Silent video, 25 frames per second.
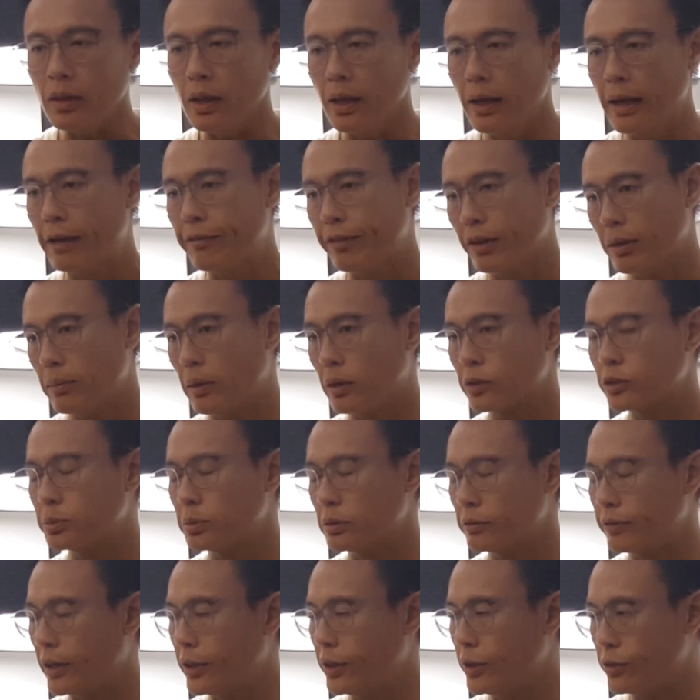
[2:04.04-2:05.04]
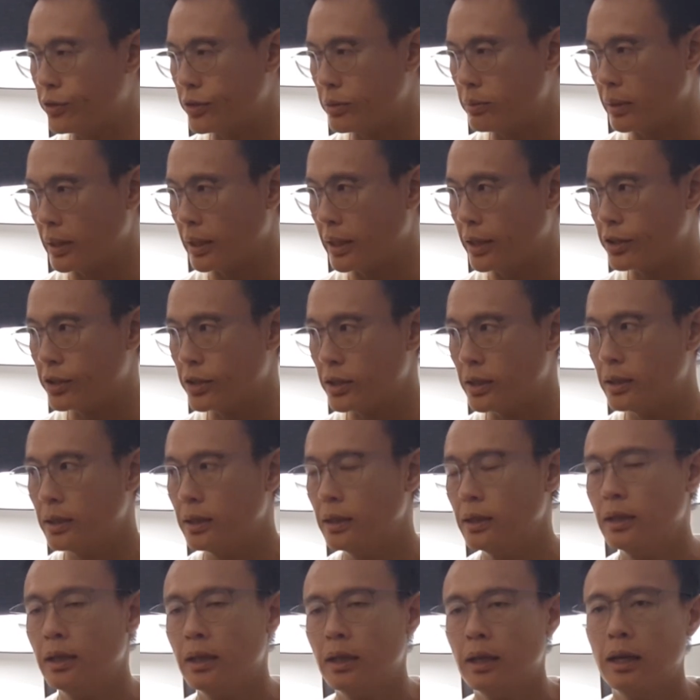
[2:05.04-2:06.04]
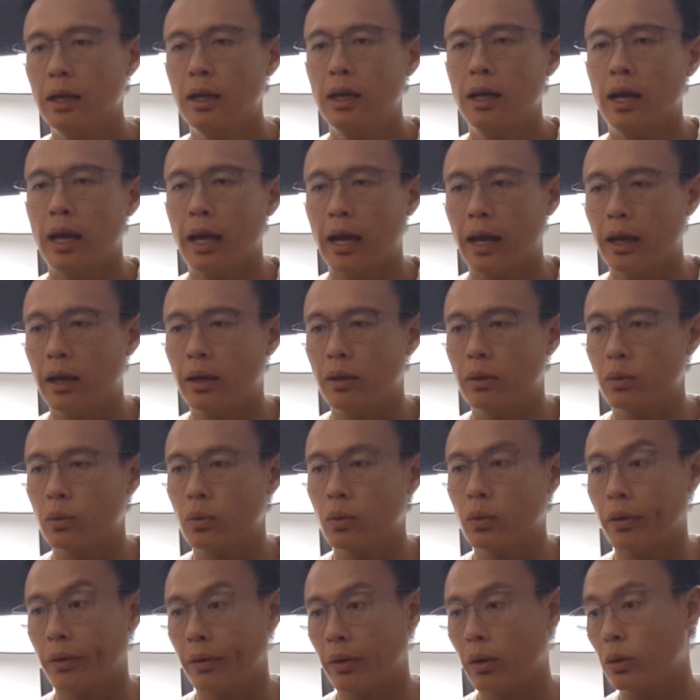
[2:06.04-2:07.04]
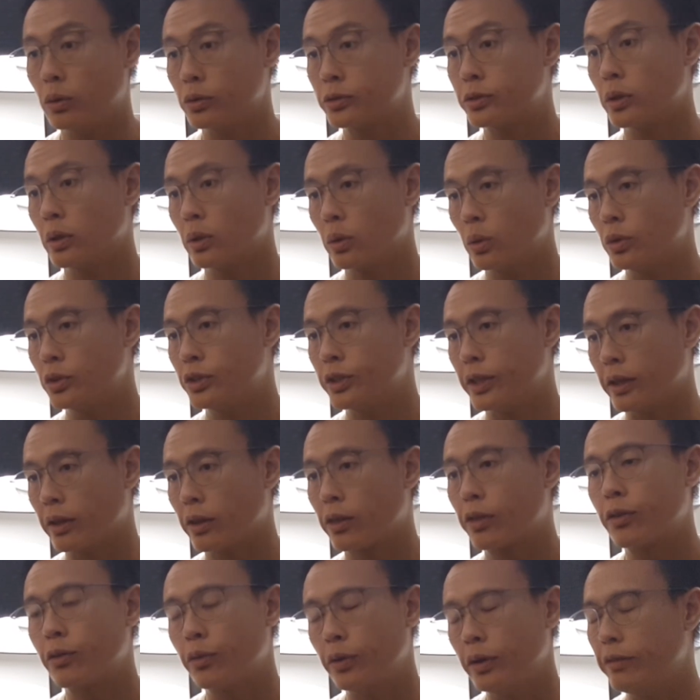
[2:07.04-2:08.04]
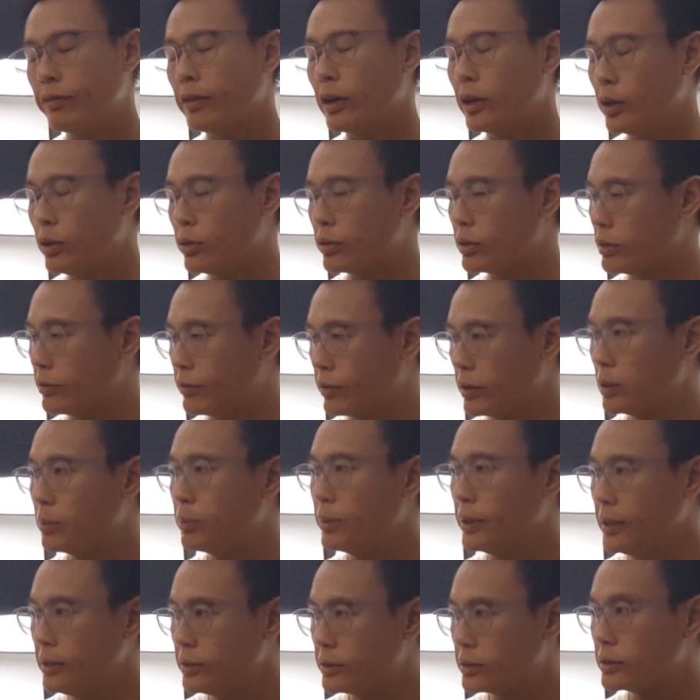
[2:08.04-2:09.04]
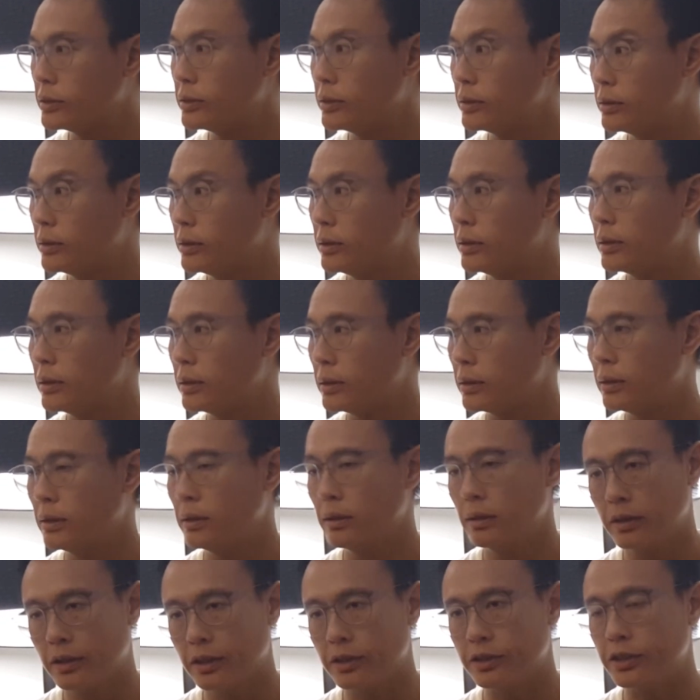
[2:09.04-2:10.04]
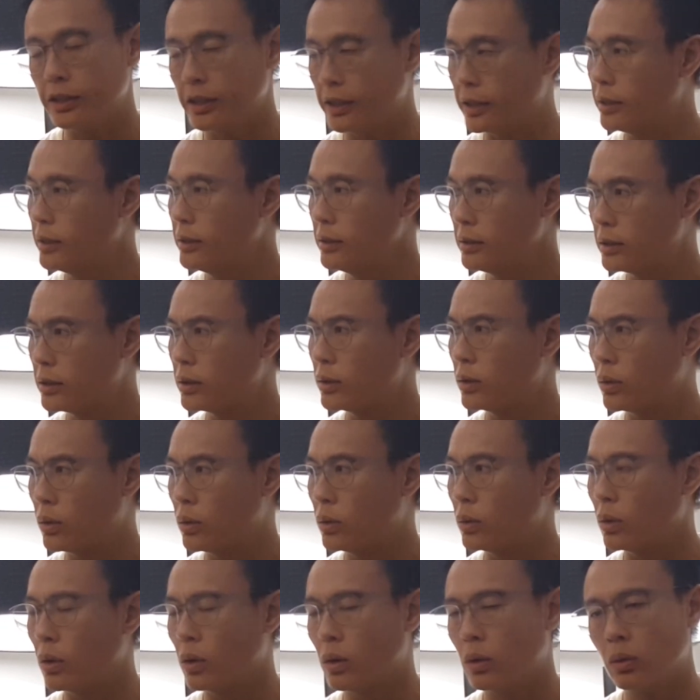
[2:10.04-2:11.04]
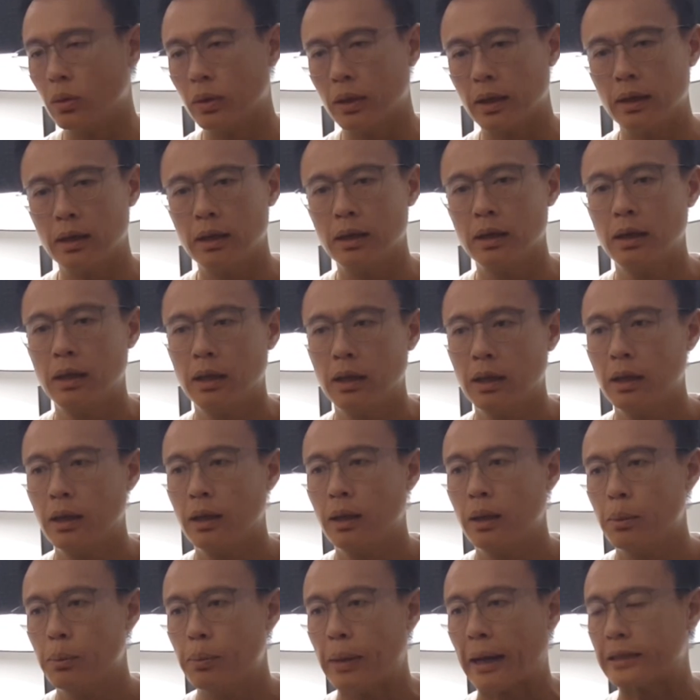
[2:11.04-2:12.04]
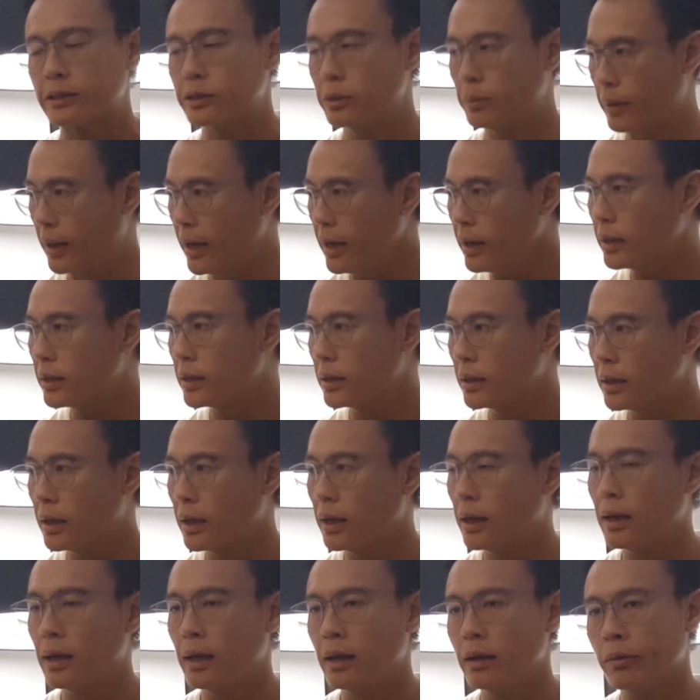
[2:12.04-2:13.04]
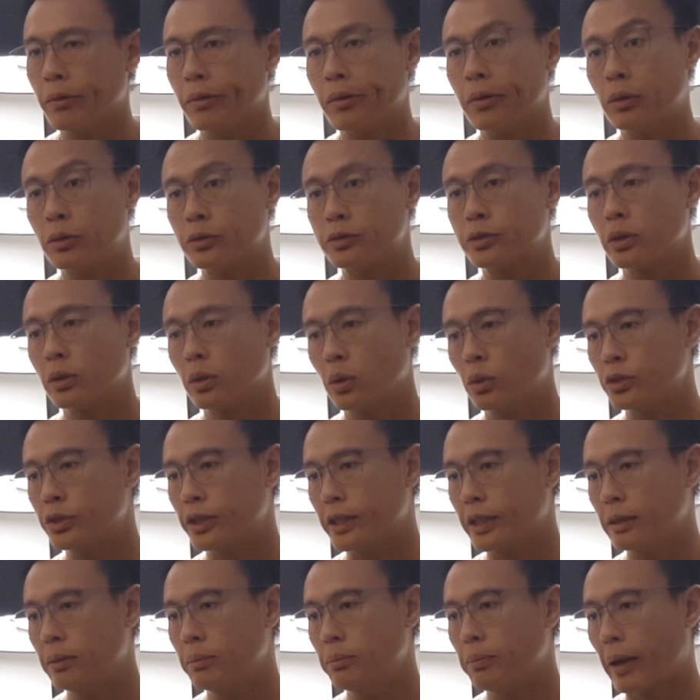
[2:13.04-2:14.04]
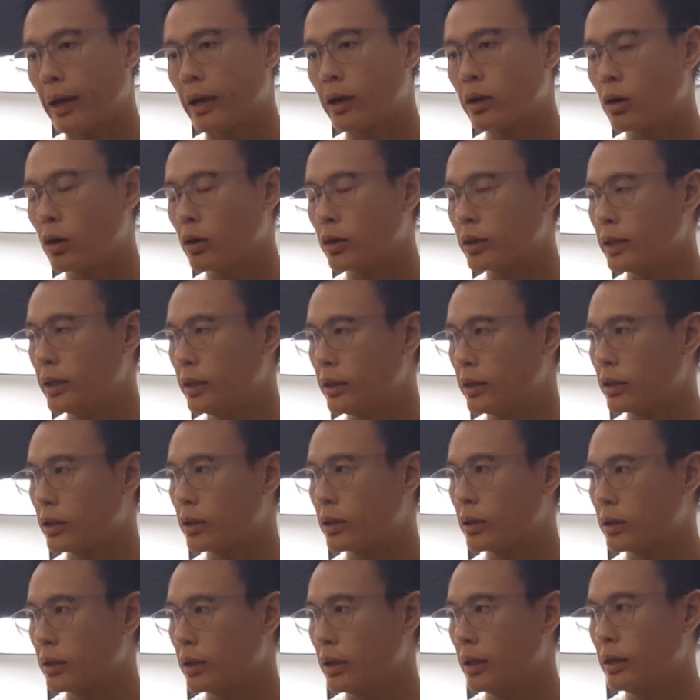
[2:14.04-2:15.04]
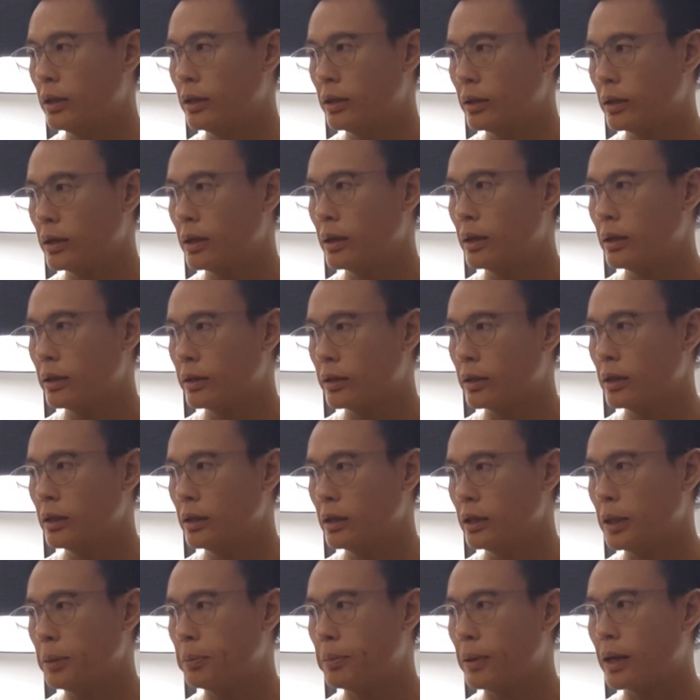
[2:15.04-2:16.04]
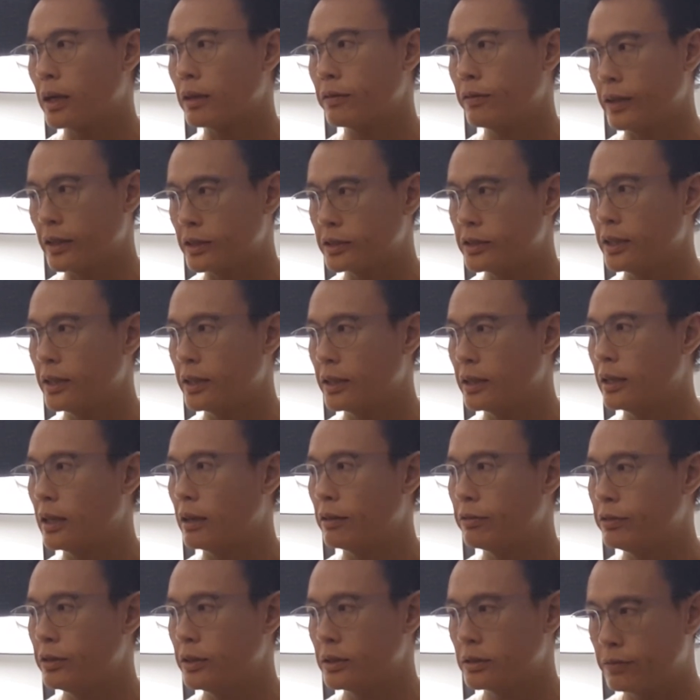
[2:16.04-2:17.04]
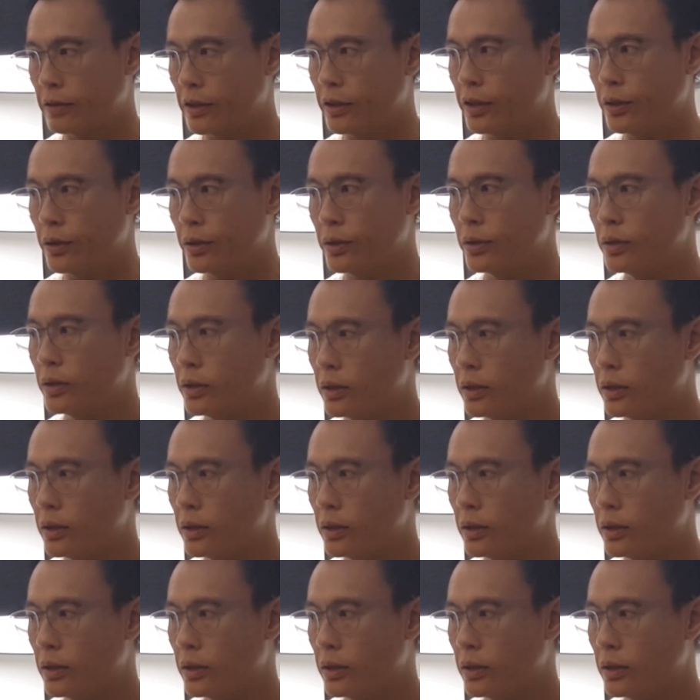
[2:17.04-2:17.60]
having multiple venues in Malaysia, and we're also launching 3 venues in the Philippines this year, all back to back, and we're also launching in Bangkok in the early part of next year, our first venue.